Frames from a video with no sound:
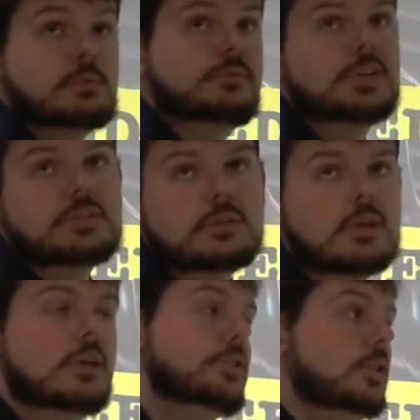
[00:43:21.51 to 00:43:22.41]
not the most preferred.
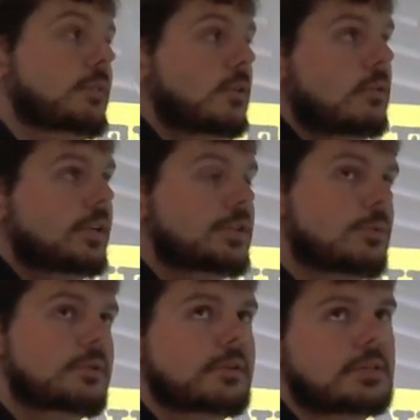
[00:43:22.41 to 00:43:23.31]
So if you do think it's
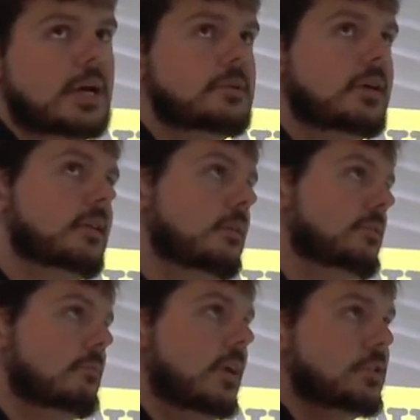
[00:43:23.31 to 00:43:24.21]
worth your time to add some
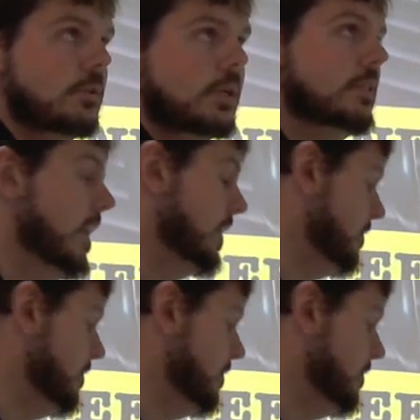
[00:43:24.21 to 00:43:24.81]
nicer looking text,